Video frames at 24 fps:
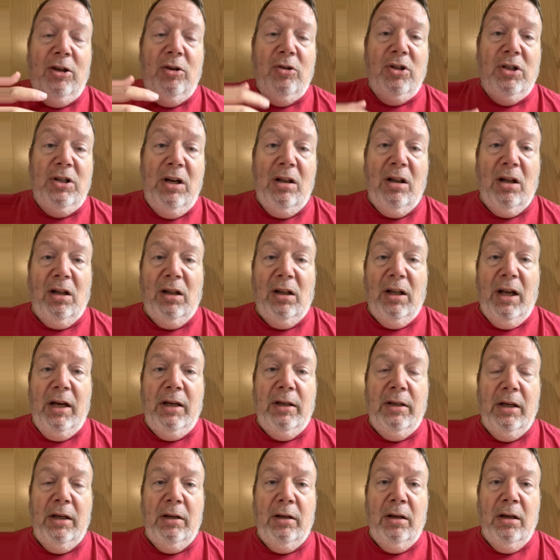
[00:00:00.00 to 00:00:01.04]
You see the
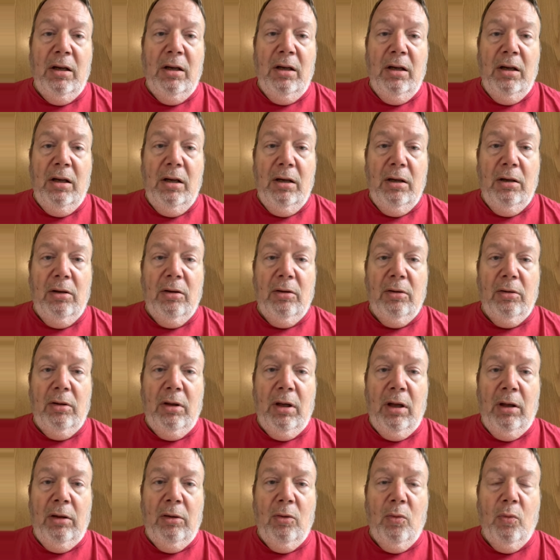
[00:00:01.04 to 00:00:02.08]
lightning in the,
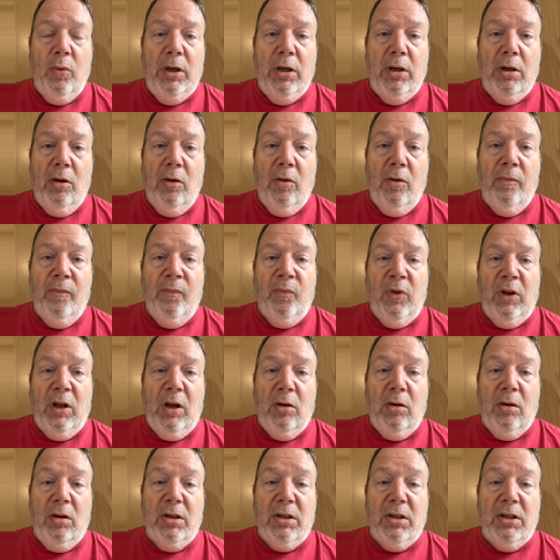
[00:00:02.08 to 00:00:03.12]
in the window.
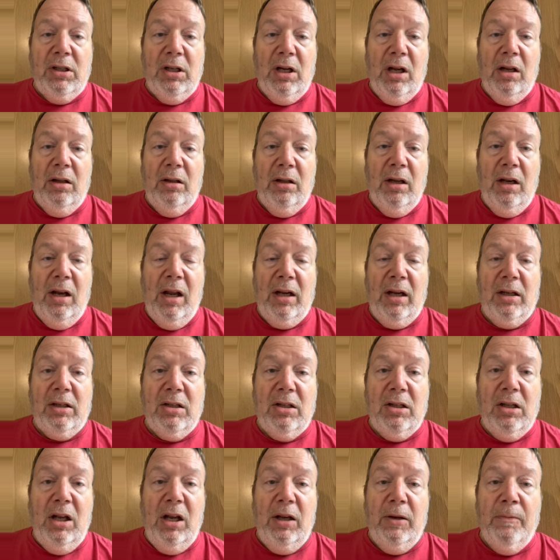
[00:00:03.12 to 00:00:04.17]
And all of a sudden, the next
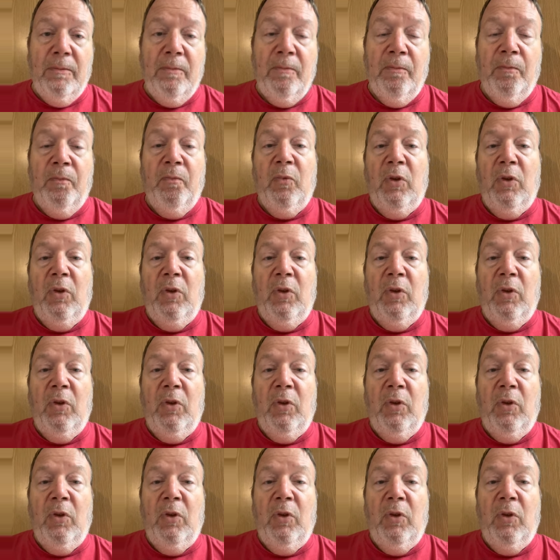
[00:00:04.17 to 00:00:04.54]
thing,